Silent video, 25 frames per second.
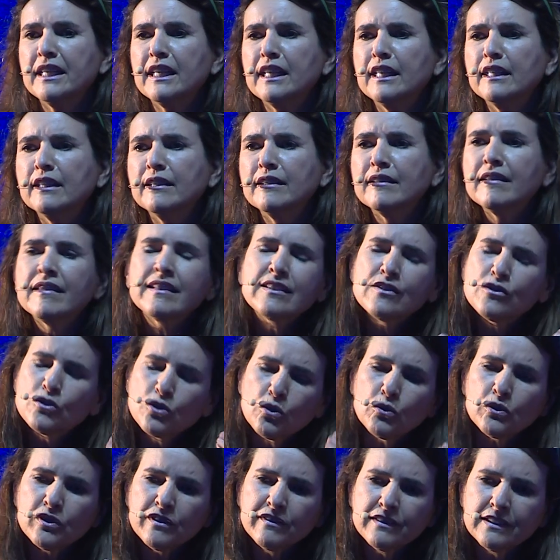in
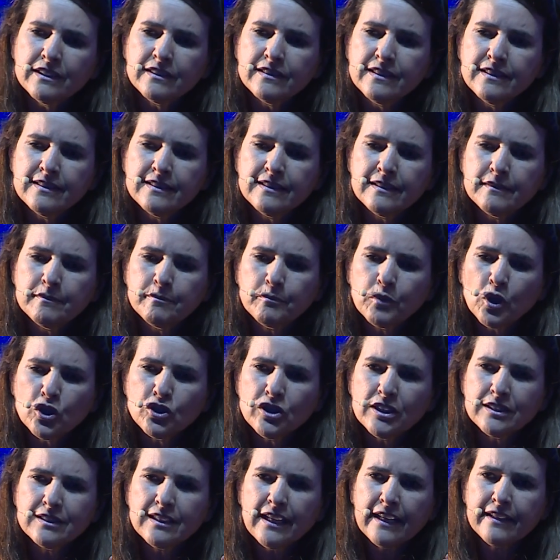
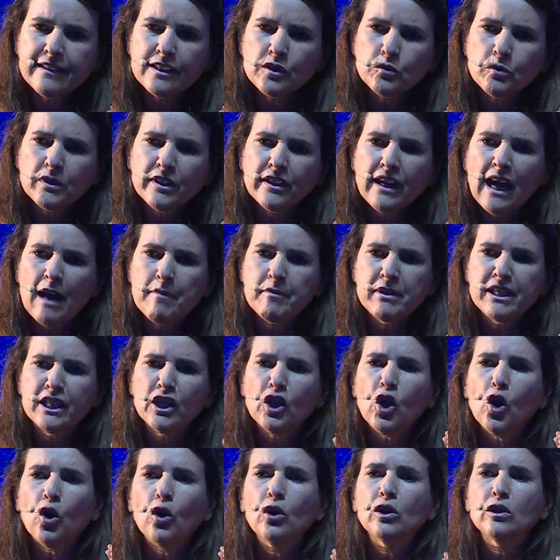projects like this one are happening
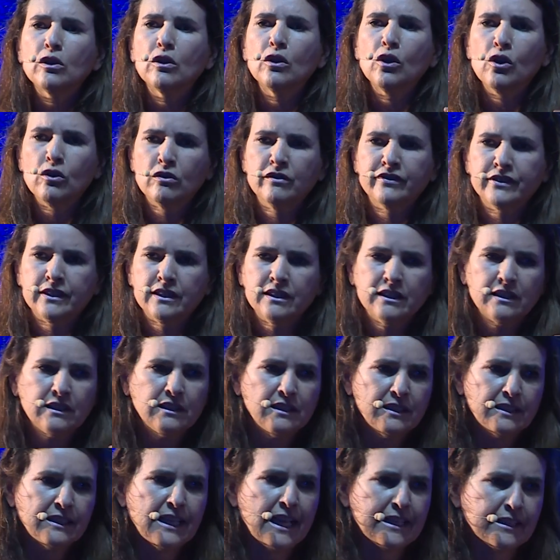all over
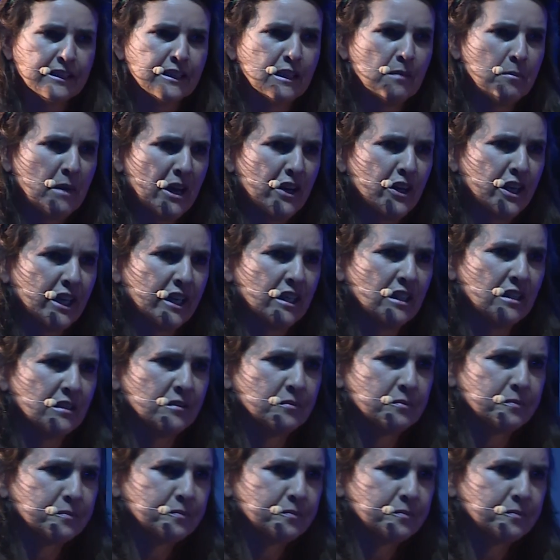Latin America.